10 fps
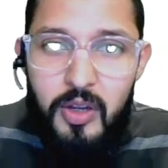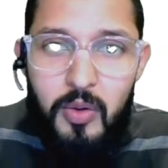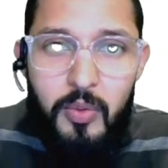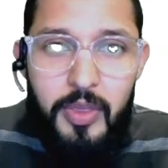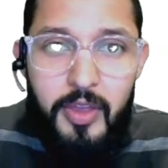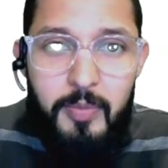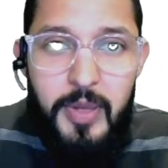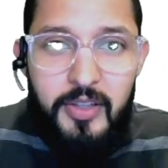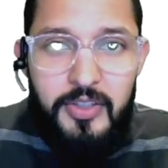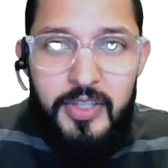with a
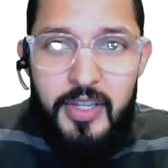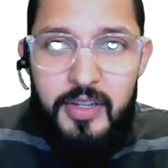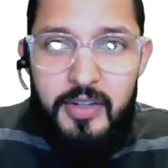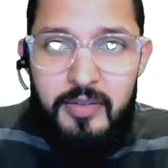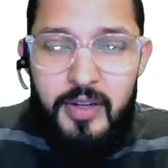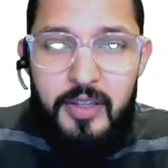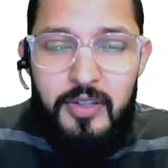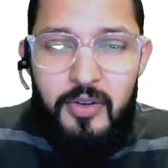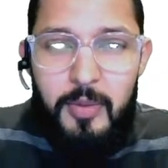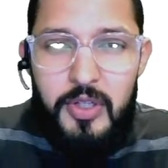PLC, right?
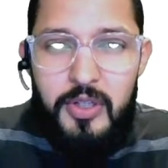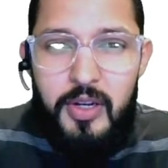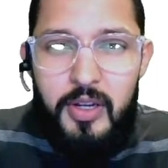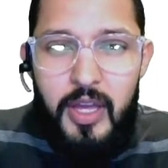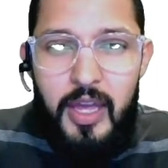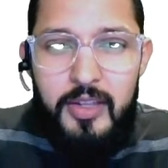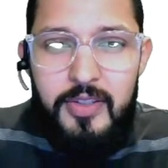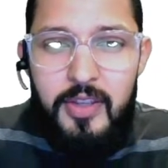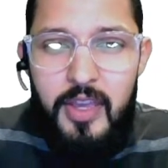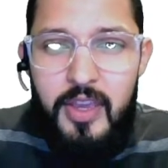So I'm just gonna
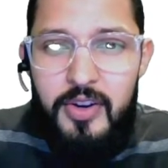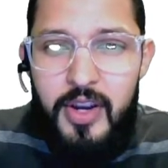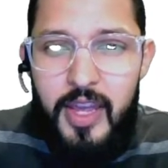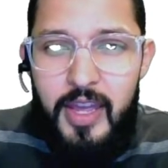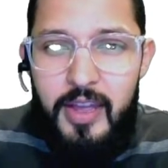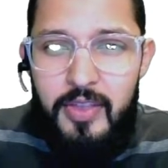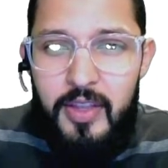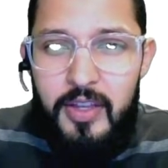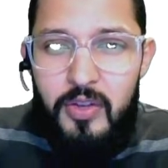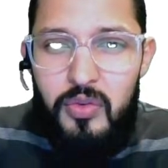exit here and
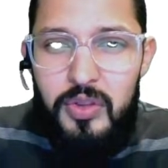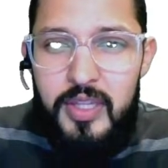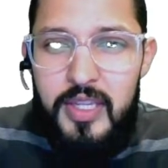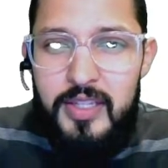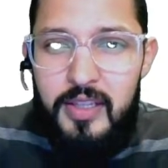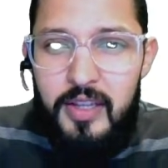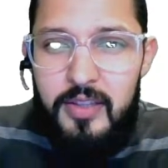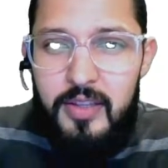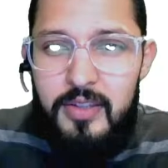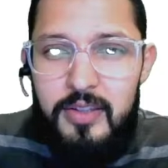
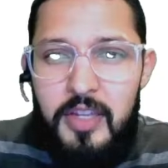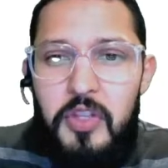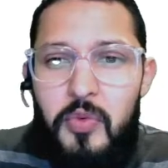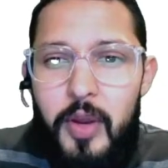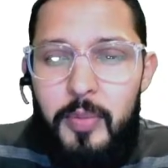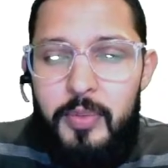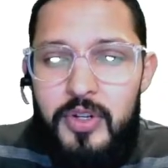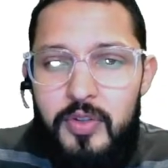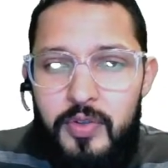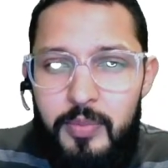deselect this, take write
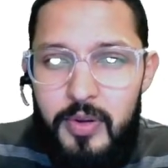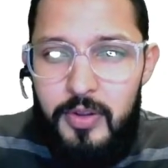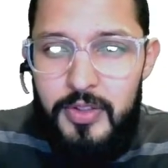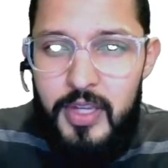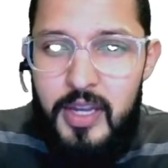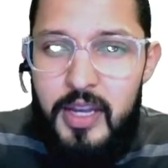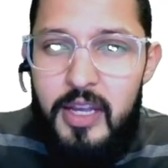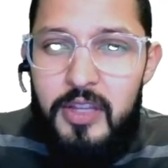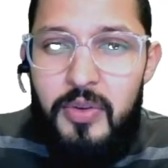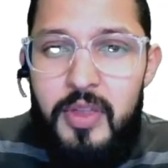permissions from PLC.
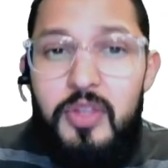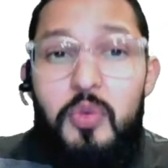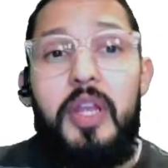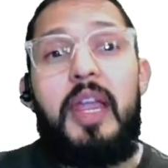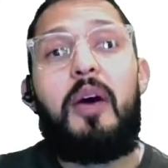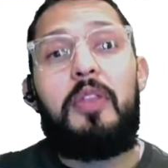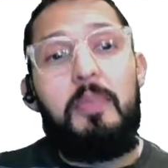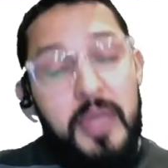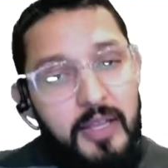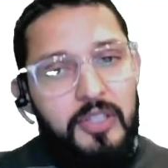So this way now the
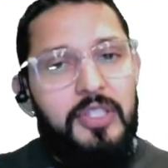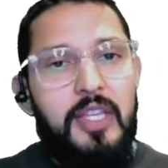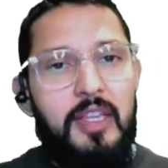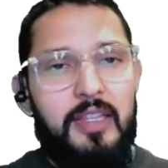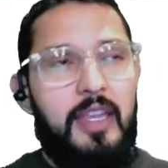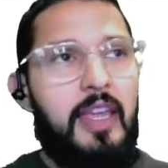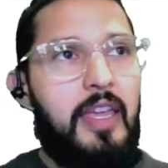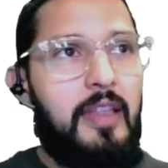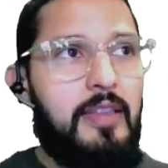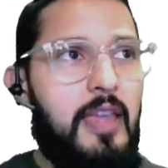PLC
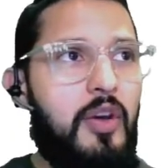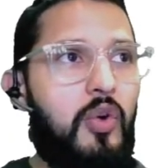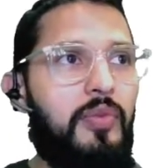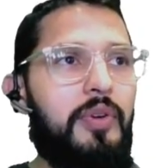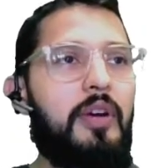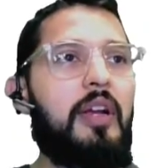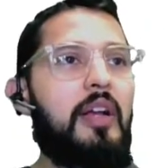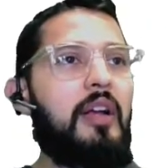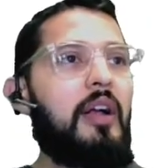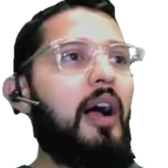can take over.
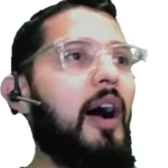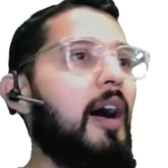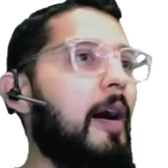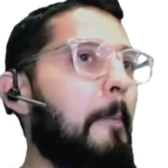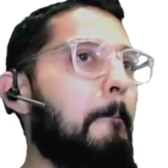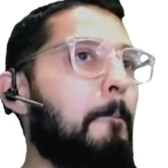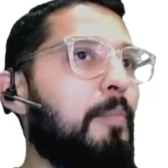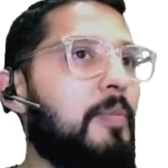Um,